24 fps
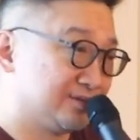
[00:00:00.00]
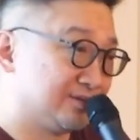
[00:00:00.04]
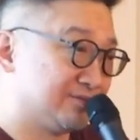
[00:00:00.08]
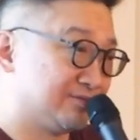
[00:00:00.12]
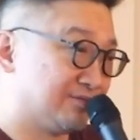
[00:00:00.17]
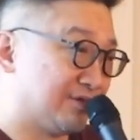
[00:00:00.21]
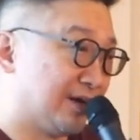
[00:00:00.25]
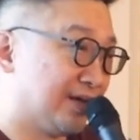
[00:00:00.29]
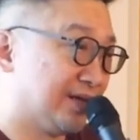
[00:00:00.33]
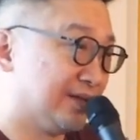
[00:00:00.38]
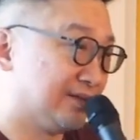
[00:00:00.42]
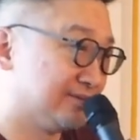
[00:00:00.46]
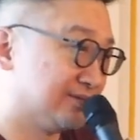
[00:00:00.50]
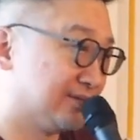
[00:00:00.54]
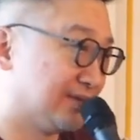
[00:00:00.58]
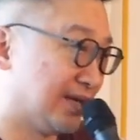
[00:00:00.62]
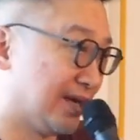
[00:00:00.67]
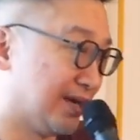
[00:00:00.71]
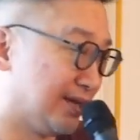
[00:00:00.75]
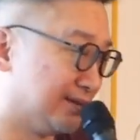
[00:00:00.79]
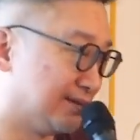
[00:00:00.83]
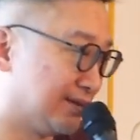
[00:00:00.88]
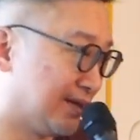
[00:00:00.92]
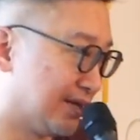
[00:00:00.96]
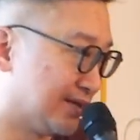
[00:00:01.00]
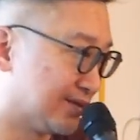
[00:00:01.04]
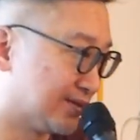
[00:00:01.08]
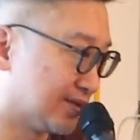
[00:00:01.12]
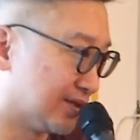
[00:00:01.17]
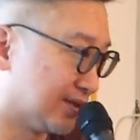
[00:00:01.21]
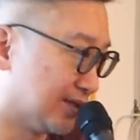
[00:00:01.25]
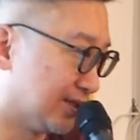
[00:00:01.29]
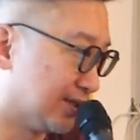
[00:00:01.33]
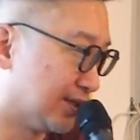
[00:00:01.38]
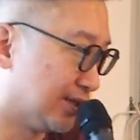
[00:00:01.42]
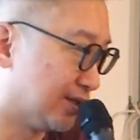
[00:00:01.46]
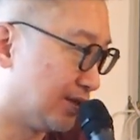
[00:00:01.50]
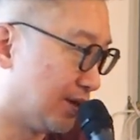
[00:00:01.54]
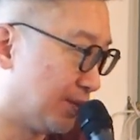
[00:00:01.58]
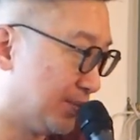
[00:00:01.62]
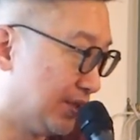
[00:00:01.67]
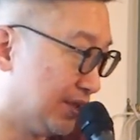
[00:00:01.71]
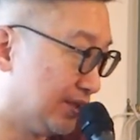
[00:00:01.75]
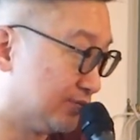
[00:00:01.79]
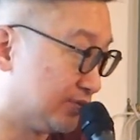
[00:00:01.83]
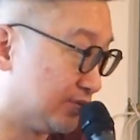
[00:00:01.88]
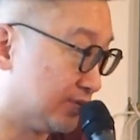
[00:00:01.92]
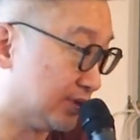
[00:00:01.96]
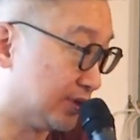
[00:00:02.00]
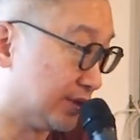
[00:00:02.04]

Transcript: right, and as a I mean,